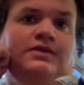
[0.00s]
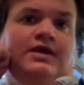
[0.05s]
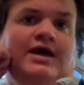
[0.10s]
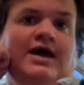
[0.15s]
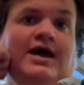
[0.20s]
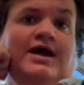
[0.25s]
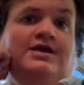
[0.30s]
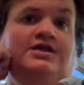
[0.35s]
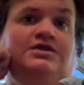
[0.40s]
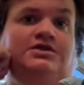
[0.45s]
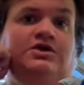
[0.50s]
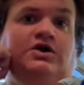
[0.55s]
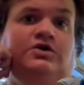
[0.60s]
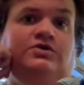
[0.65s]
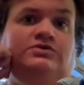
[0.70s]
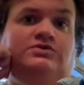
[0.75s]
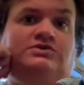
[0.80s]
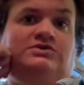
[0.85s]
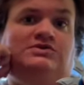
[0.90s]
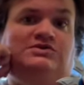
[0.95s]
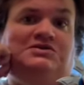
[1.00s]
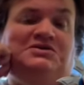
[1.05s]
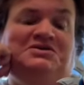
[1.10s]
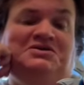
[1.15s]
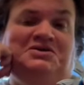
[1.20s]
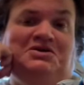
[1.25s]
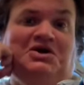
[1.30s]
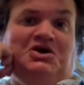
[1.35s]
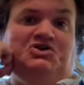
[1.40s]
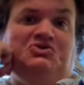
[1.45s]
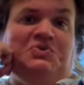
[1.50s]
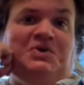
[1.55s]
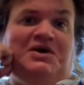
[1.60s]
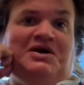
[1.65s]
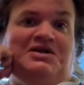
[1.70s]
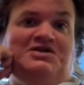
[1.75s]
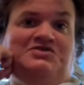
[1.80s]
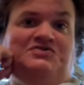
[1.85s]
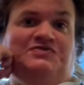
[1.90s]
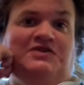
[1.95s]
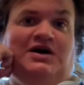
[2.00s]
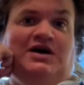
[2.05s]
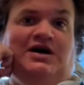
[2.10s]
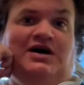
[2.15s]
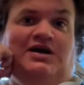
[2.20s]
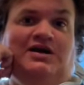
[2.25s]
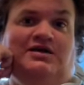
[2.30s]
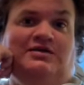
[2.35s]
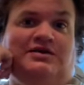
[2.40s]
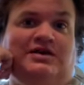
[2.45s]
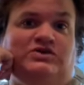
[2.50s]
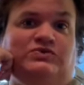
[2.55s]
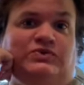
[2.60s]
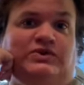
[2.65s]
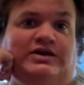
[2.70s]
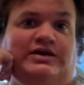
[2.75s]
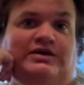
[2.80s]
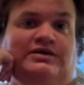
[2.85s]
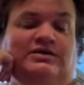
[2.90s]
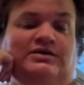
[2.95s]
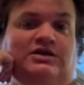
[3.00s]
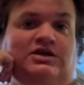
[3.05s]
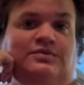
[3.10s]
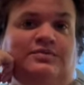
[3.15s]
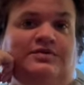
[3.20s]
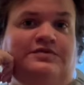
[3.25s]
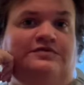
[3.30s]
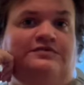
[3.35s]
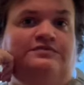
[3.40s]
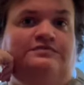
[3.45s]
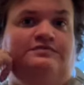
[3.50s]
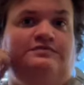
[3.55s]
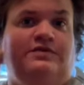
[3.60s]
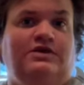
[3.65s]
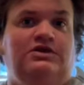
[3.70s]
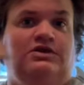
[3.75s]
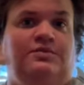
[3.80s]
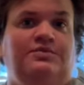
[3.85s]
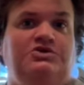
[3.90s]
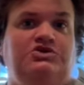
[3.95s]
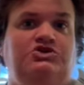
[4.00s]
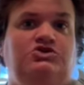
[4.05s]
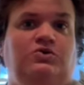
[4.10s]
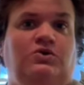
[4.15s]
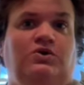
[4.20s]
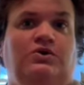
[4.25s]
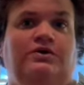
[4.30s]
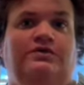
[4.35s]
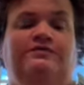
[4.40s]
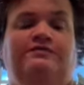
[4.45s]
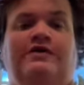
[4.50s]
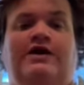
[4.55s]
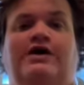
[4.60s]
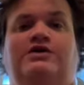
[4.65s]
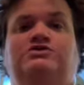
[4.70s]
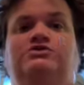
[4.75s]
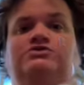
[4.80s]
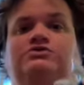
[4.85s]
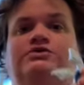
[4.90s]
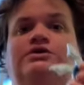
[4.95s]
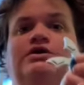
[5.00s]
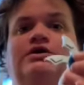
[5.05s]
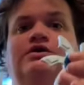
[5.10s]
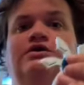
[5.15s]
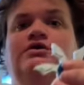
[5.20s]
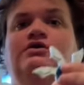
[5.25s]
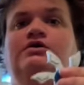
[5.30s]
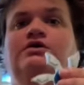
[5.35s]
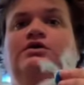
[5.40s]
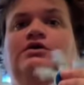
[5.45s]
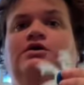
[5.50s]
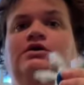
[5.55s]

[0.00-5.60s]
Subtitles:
Eighth notes. Here's where it gets fun because we're getting a little bit shorter and faster here.